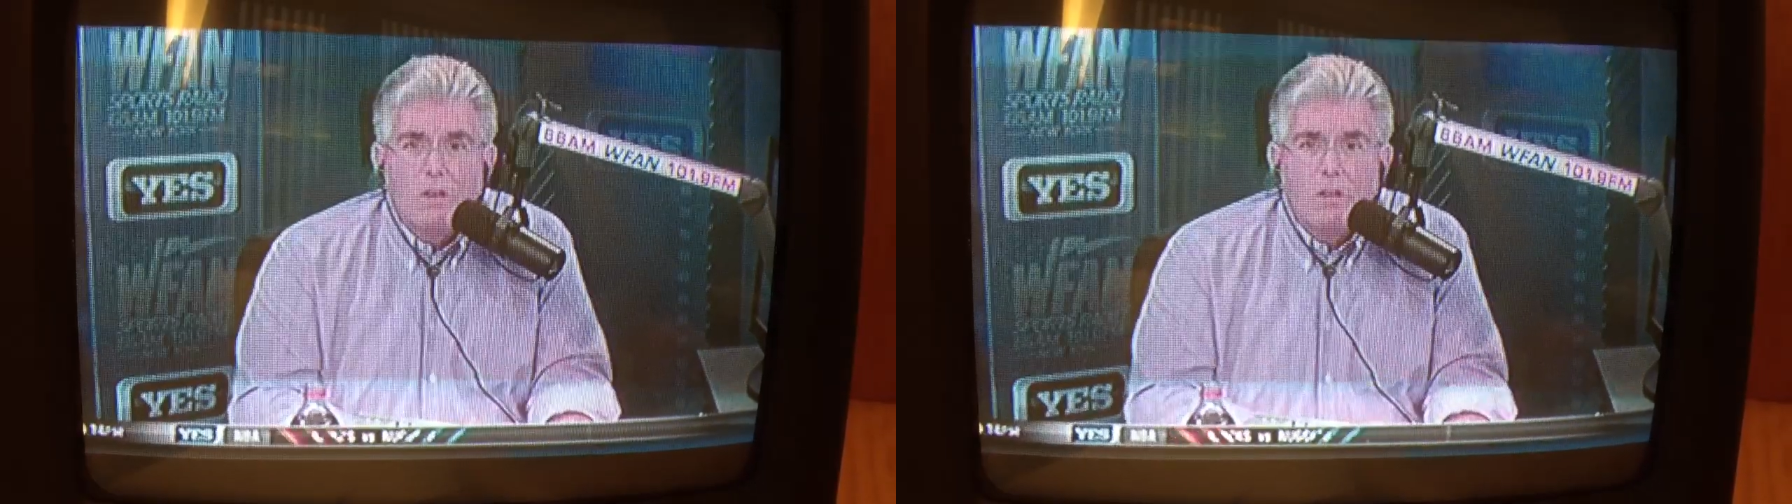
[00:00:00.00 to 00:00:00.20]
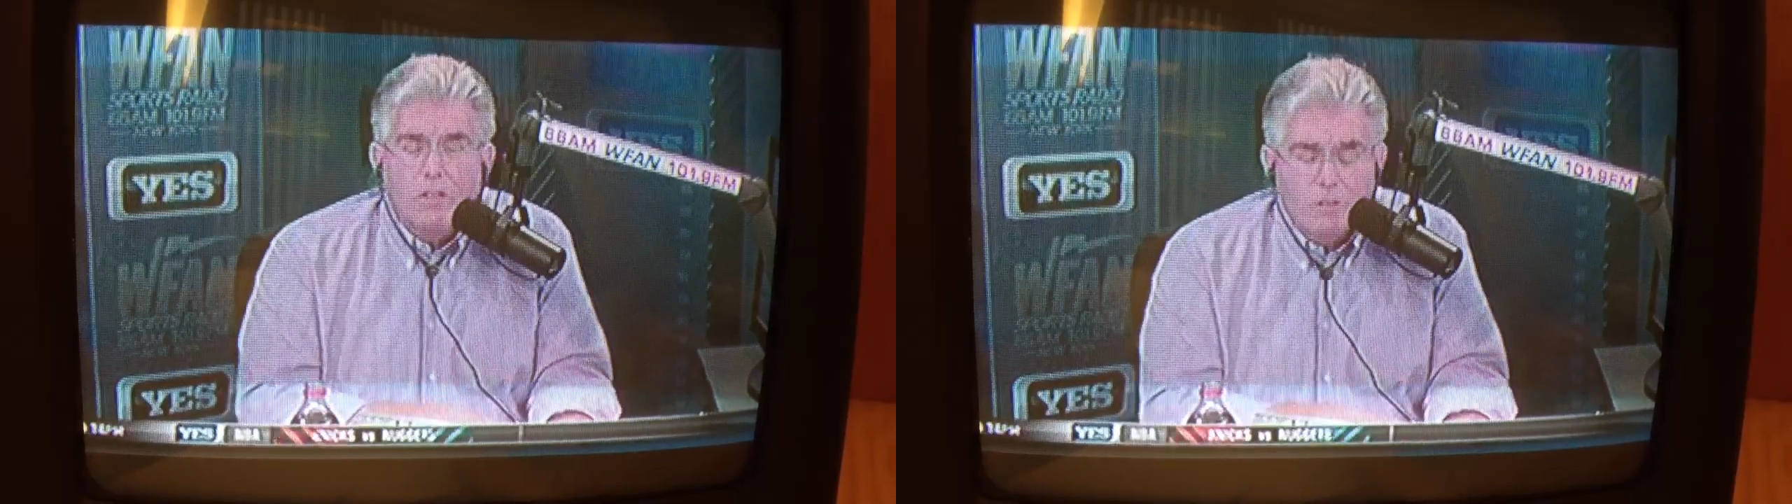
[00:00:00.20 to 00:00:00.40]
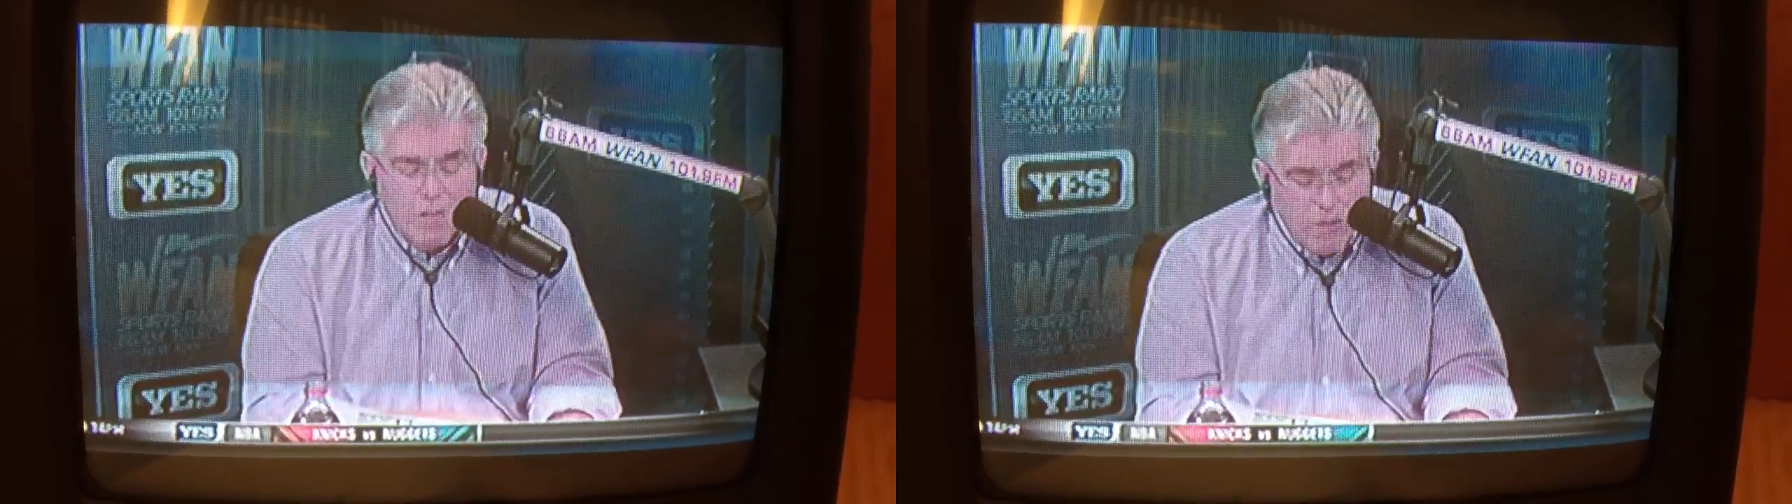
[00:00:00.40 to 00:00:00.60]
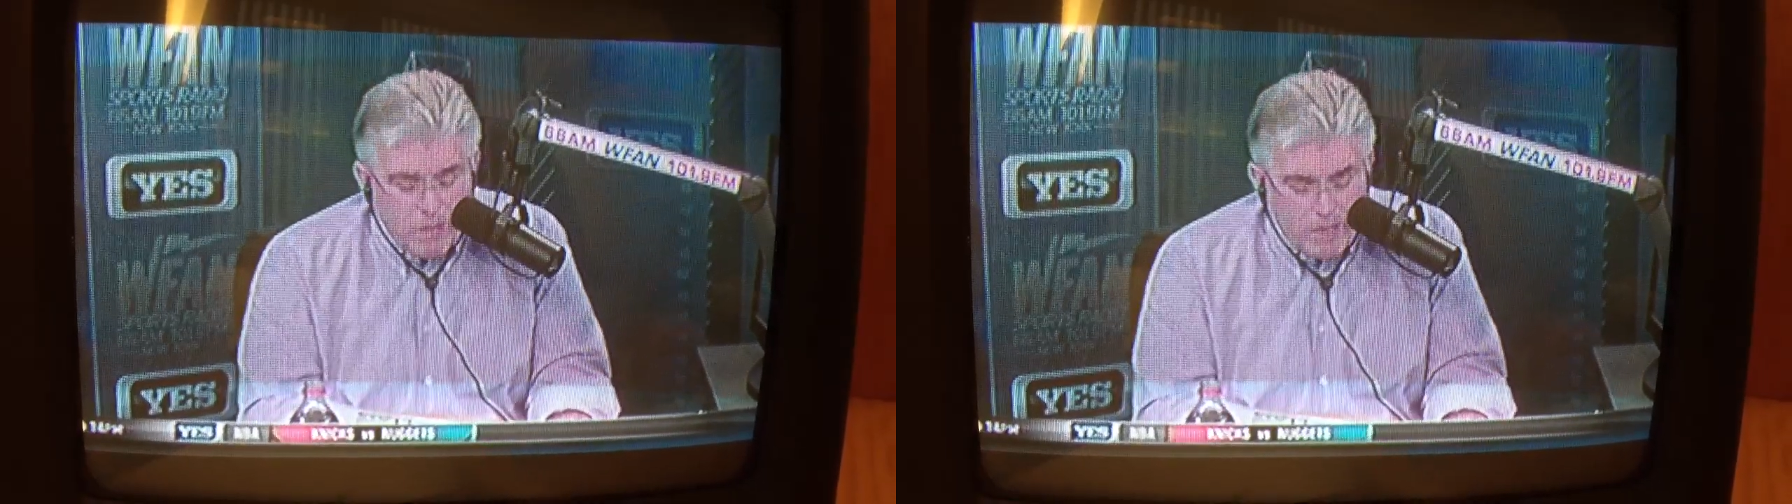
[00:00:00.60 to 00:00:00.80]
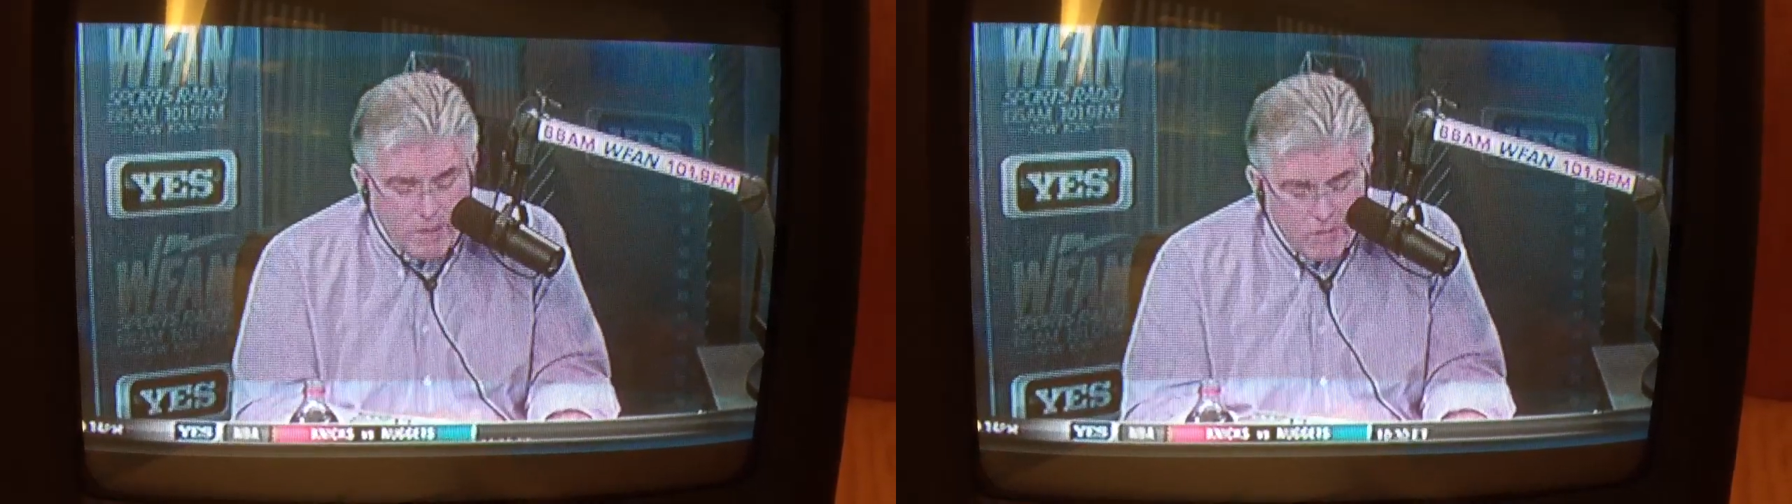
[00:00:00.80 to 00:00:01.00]
So they
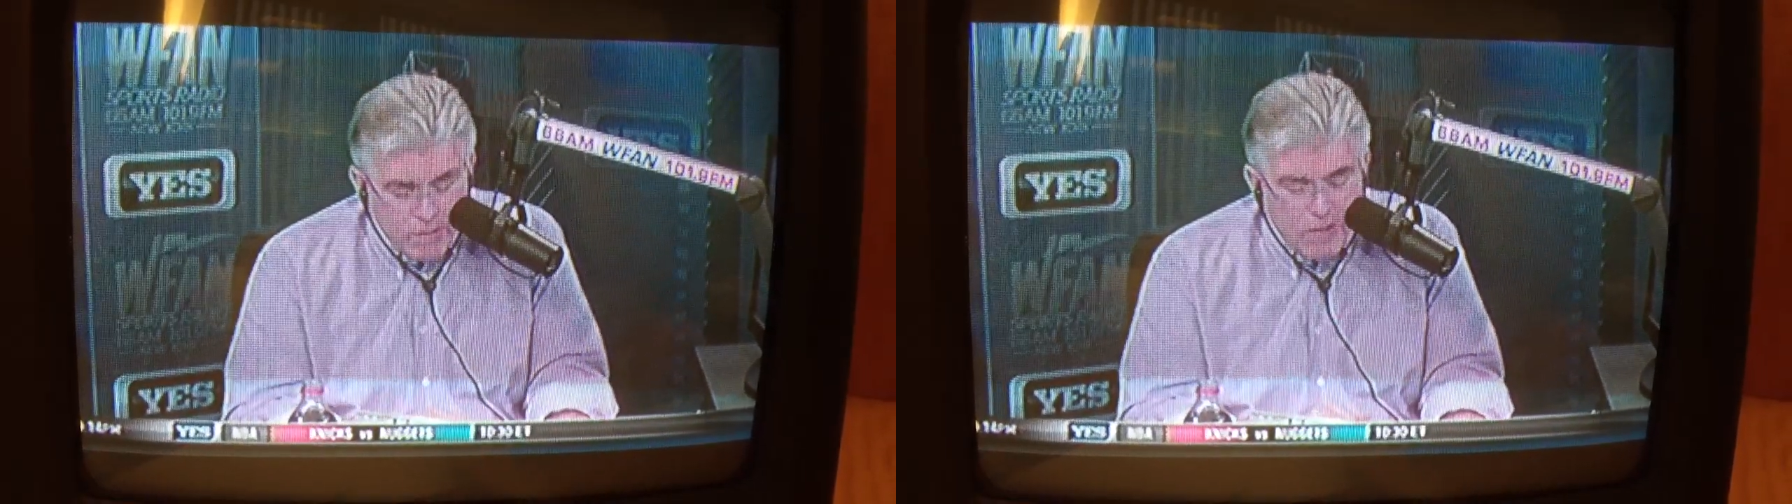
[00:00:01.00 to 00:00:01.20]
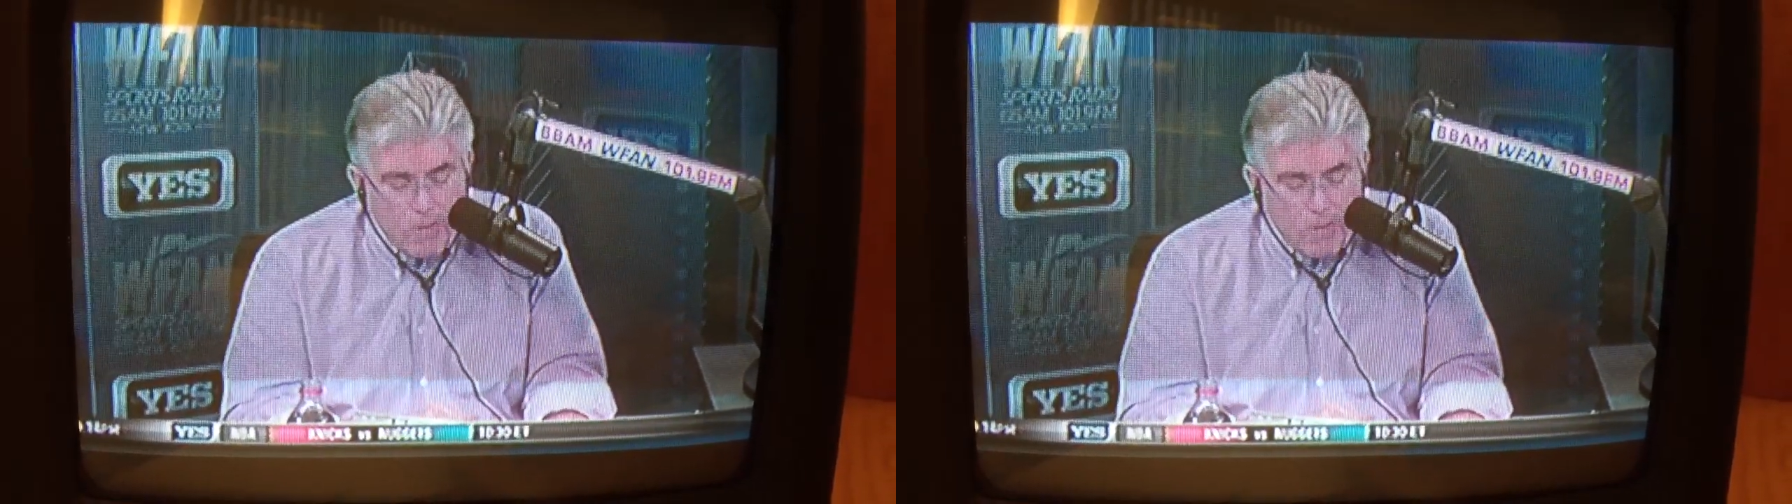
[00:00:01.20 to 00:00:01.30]
went they